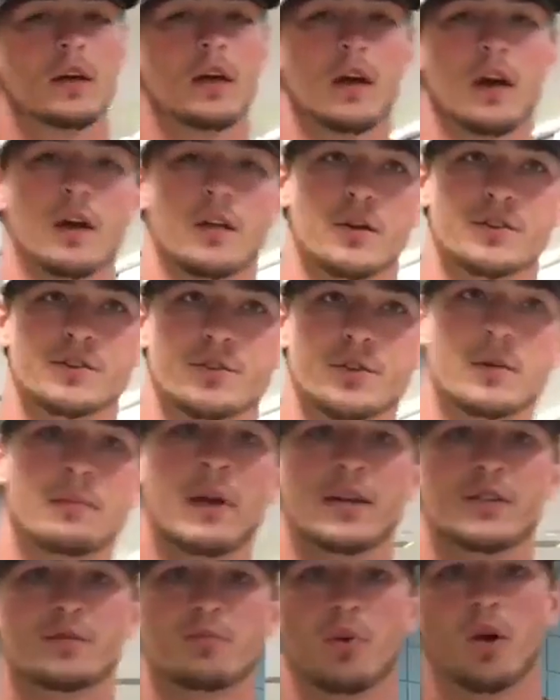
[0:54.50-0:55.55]
There's three
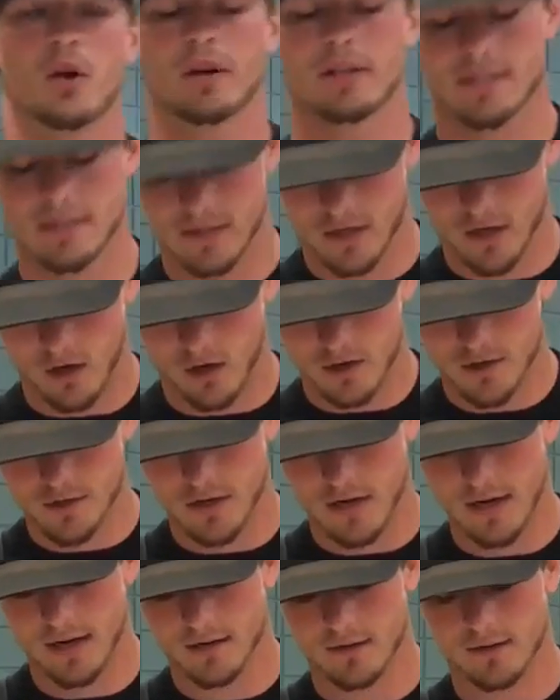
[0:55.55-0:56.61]
major parties in a
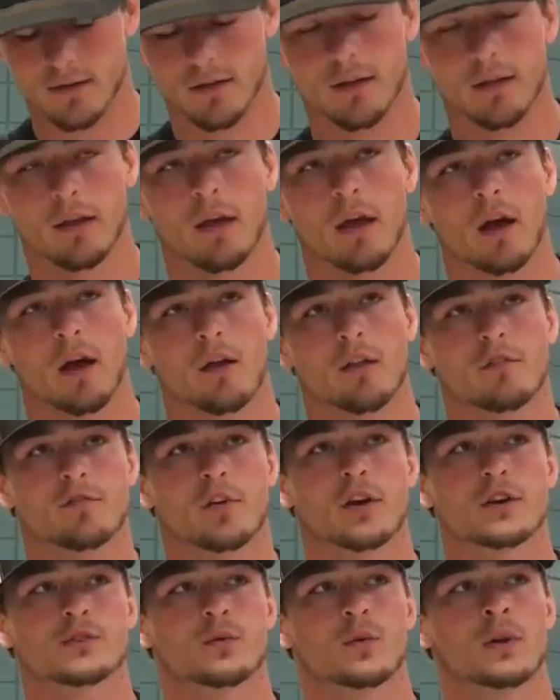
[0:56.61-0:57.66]
contract. The
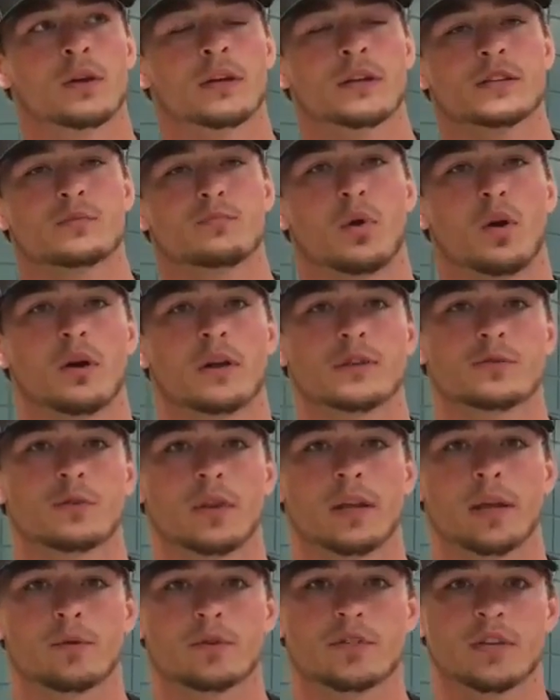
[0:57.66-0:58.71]
first one is parties
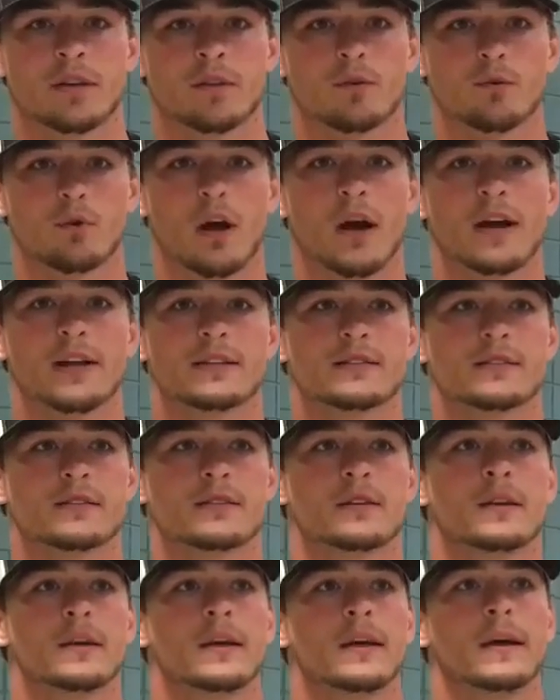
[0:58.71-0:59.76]
relinquishing the rights.
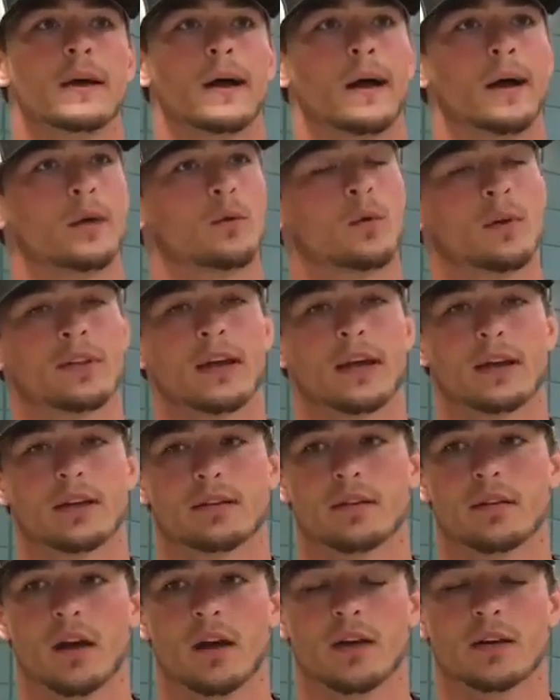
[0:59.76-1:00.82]
And what
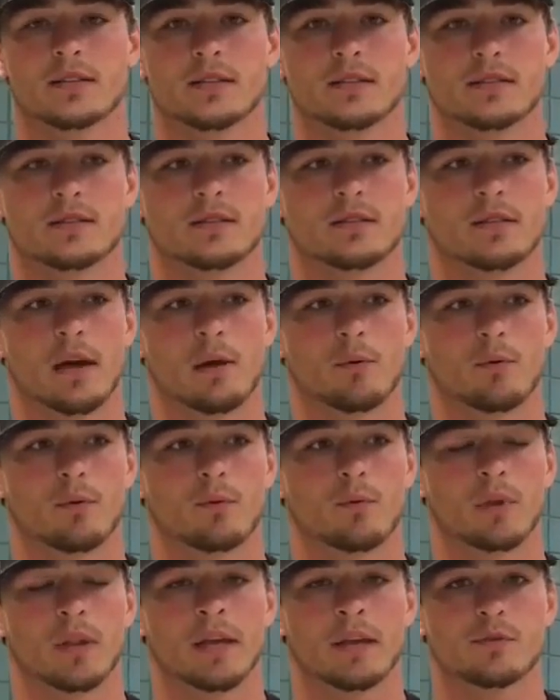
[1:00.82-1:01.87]
that does is that
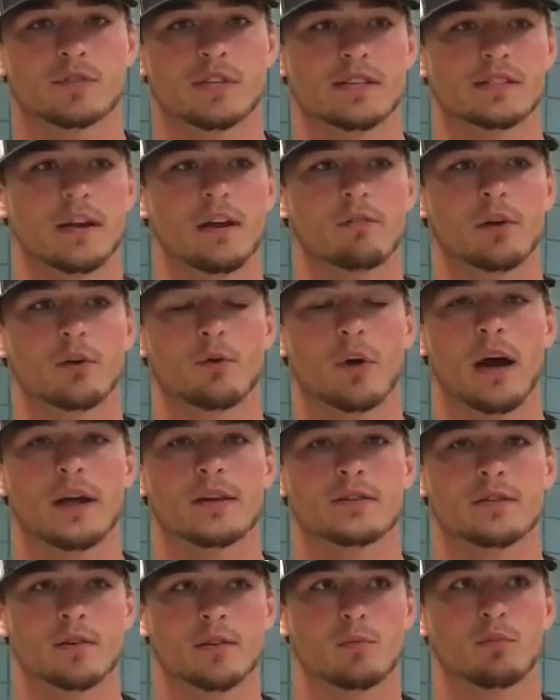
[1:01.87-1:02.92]
relinquishes every
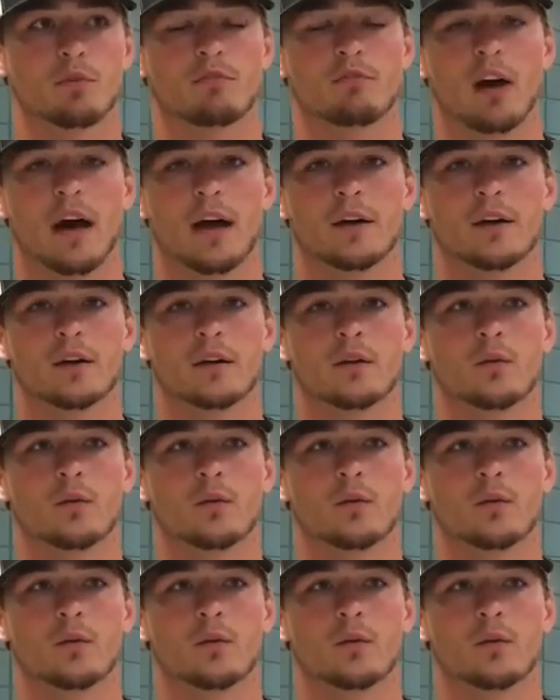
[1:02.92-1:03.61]
right to the provider